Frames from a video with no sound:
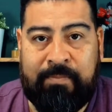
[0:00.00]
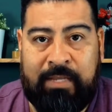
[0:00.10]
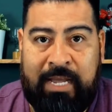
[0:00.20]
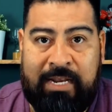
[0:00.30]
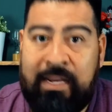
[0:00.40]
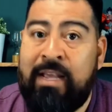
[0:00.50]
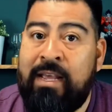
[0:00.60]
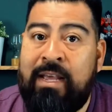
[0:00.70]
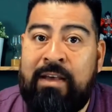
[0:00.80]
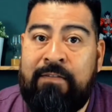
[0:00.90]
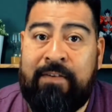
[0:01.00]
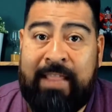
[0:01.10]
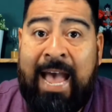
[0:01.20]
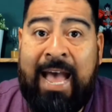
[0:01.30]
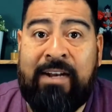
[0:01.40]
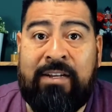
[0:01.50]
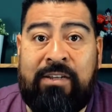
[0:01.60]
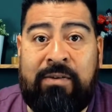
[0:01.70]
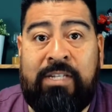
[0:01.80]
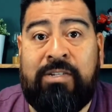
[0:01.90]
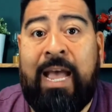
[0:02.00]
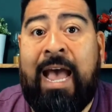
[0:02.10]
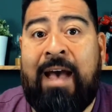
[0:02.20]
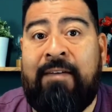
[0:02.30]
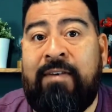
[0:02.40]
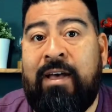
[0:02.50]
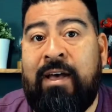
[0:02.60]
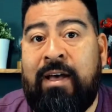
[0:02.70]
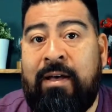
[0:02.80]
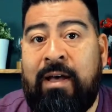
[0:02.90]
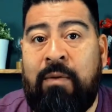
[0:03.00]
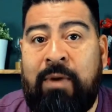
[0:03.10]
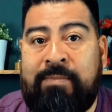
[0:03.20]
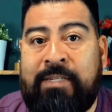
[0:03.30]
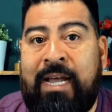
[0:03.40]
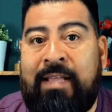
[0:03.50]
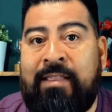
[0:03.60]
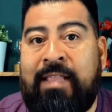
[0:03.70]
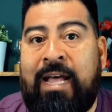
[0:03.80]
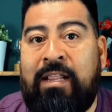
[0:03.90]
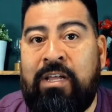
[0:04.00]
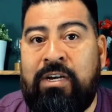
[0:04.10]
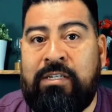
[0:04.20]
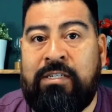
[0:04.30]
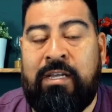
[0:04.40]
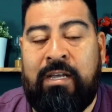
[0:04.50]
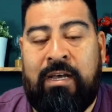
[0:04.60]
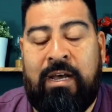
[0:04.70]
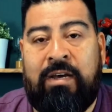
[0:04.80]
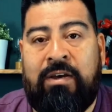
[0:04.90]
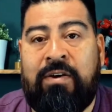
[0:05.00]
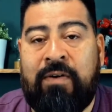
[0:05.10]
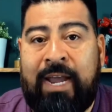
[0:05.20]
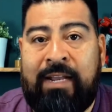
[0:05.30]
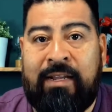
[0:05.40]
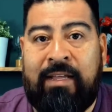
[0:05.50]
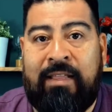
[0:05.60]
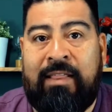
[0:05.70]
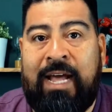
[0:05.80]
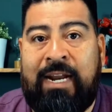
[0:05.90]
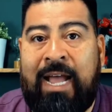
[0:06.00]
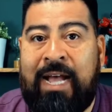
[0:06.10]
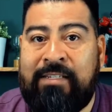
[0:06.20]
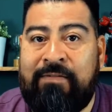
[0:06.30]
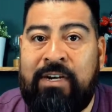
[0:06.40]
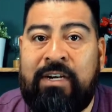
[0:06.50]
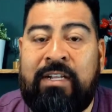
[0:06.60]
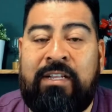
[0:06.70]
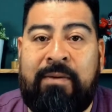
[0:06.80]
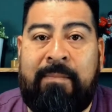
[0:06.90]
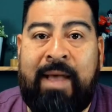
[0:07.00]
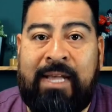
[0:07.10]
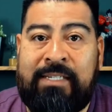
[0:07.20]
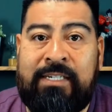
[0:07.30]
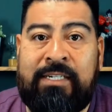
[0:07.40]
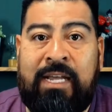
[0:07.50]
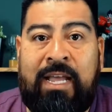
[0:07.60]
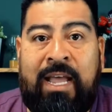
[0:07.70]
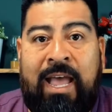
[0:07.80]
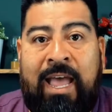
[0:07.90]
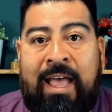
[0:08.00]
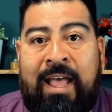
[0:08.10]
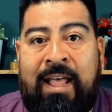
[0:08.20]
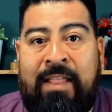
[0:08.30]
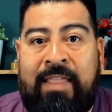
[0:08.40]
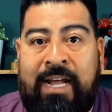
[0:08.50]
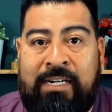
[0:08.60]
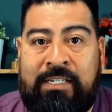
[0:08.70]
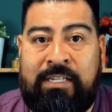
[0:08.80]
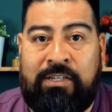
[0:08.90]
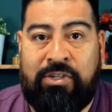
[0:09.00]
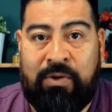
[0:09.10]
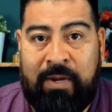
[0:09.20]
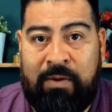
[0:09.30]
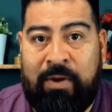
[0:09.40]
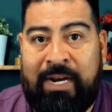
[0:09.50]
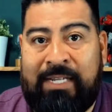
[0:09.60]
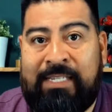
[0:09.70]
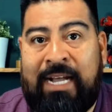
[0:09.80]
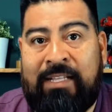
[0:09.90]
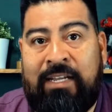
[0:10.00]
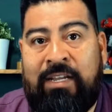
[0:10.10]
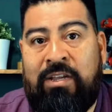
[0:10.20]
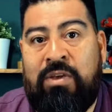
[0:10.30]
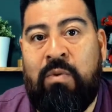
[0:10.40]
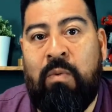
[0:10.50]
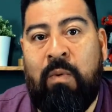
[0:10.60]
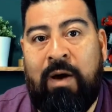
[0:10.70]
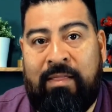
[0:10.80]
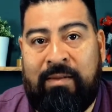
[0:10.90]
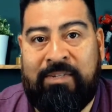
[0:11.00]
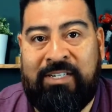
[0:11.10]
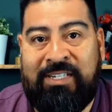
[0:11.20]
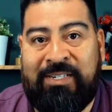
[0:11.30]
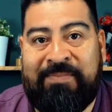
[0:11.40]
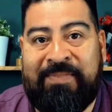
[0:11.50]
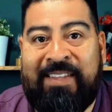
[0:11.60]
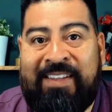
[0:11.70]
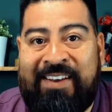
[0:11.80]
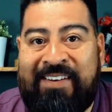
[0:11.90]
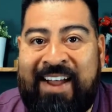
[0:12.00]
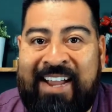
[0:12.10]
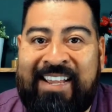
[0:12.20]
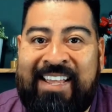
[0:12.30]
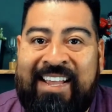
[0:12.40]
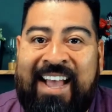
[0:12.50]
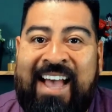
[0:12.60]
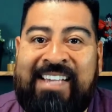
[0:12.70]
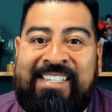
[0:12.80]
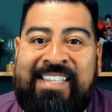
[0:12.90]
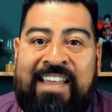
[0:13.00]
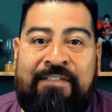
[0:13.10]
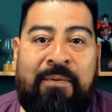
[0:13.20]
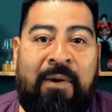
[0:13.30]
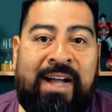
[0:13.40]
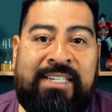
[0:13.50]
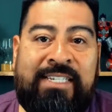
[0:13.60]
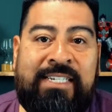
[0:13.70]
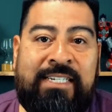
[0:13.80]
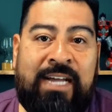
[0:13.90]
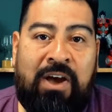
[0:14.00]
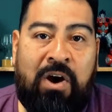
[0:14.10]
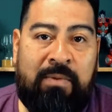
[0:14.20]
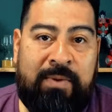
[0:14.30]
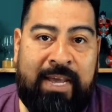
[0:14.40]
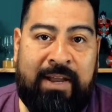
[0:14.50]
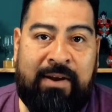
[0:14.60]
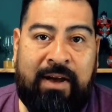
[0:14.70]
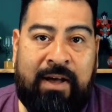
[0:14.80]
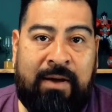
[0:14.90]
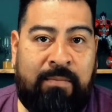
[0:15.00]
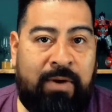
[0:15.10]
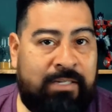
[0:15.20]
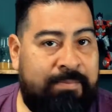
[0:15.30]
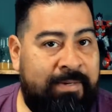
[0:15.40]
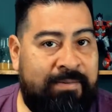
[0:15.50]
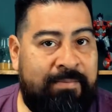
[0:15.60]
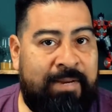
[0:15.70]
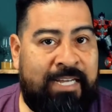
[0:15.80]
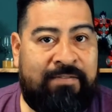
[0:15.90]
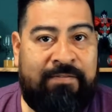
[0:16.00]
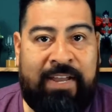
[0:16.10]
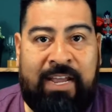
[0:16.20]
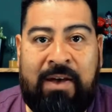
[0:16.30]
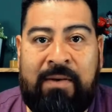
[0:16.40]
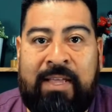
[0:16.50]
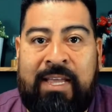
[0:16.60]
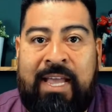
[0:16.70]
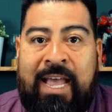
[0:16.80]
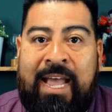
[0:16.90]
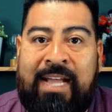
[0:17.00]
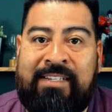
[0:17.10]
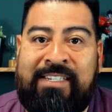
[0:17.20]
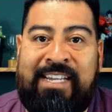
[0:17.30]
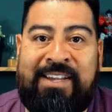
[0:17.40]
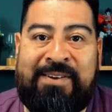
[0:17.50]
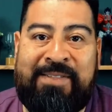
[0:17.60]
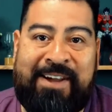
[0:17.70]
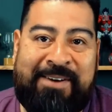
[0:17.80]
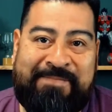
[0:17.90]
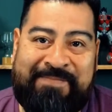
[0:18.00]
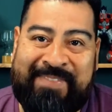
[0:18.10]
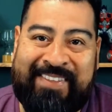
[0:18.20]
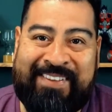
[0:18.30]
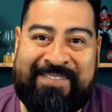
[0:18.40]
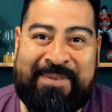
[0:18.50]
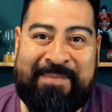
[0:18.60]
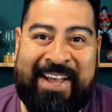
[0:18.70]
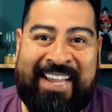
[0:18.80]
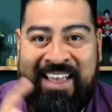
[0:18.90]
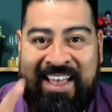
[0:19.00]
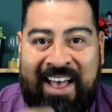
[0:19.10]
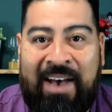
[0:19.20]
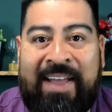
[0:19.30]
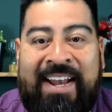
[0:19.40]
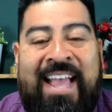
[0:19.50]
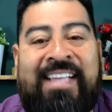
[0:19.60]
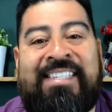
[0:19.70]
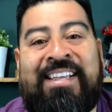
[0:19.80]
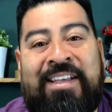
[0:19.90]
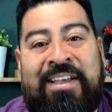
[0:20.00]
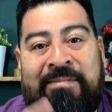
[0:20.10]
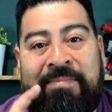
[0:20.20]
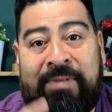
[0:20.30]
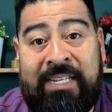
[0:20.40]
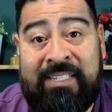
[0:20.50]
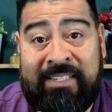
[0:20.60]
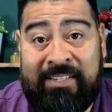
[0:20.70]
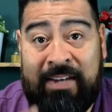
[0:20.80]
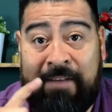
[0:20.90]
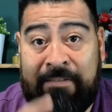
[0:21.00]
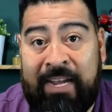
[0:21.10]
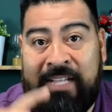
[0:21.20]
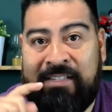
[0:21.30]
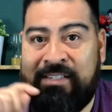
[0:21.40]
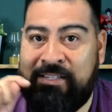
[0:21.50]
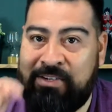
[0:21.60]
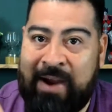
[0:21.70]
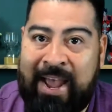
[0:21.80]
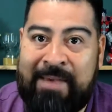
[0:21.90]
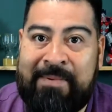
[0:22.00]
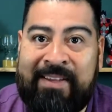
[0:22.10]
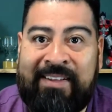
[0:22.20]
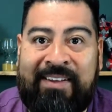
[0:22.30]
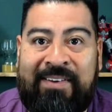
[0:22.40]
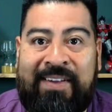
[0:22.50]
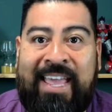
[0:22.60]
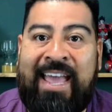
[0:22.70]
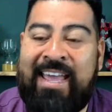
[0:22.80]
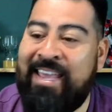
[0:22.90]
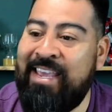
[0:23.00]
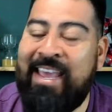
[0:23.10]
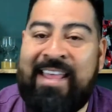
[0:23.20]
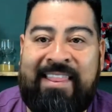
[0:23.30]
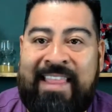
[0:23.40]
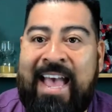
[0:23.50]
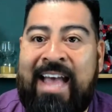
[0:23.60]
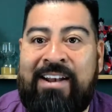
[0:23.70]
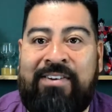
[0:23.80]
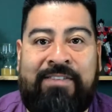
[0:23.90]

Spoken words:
and for that you need to have a website that looks great, that it has a very clear message, and that is doing what exactly you want them to do. All right, guys, thank you for watching. Hope you can watch my next video, and see you there. Bye-bye. Oh, and yes, please do not forget to subscribe, okay, and hit that